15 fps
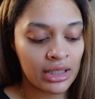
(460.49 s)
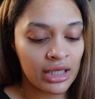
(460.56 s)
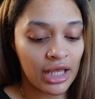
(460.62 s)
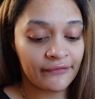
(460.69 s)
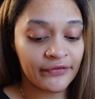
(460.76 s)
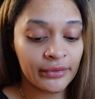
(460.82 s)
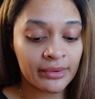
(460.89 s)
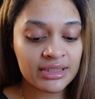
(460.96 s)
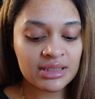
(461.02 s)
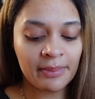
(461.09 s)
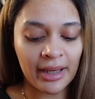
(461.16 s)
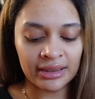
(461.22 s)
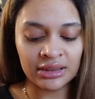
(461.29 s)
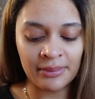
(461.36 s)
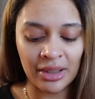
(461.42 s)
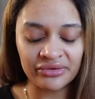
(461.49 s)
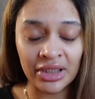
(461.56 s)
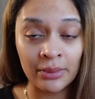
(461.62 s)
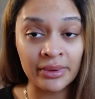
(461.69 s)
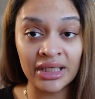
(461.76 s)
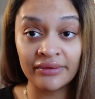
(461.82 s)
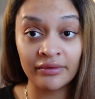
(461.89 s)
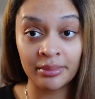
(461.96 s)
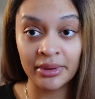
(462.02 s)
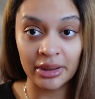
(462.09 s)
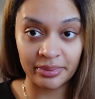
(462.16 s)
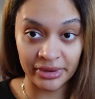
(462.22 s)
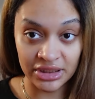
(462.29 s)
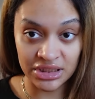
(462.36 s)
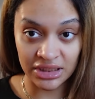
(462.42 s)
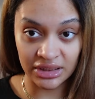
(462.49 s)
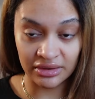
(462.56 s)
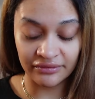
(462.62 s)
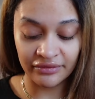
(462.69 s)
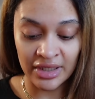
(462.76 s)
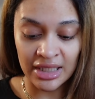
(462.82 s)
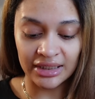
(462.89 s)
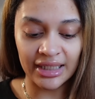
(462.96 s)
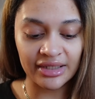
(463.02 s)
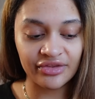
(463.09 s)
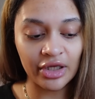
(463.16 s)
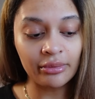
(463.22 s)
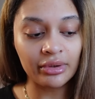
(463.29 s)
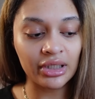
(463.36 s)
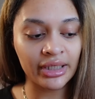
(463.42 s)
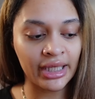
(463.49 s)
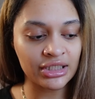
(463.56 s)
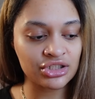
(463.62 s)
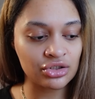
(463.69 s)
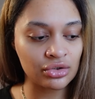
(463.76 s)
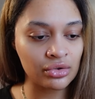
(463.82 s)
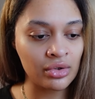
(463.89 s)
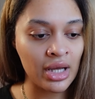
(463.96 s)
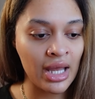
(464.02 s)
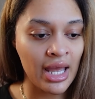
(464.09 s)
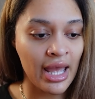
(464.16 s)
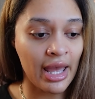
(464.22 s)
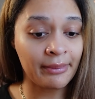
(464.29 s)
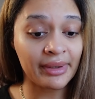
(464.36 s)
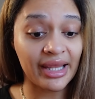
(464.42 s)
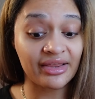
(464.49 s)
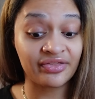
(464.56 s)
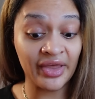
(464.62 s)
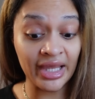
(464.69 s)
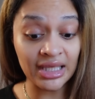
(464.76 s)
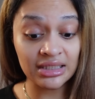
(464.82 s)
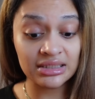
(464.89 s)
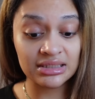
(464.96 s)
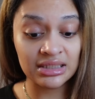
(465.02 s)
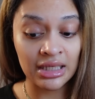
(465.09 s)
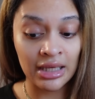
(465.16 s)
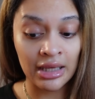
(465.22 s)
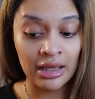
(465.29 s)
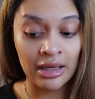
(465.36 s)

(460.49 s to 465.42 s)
If you were to bond them out, they wouldn't even be appreciative. Like, they will look at you and be like, thanks.